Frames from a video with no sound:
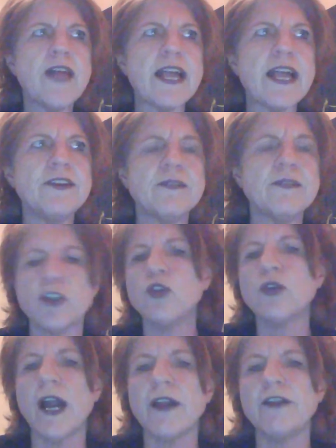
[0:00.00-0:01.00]
then
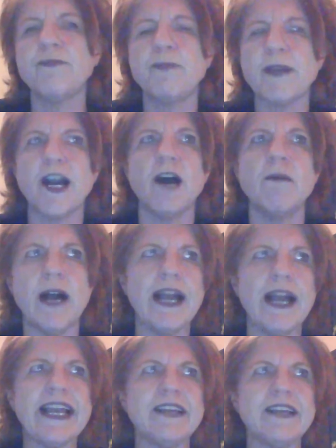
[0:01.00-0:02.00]
you kind of
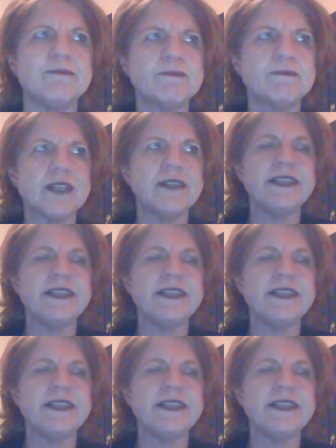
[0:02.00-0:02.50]
become a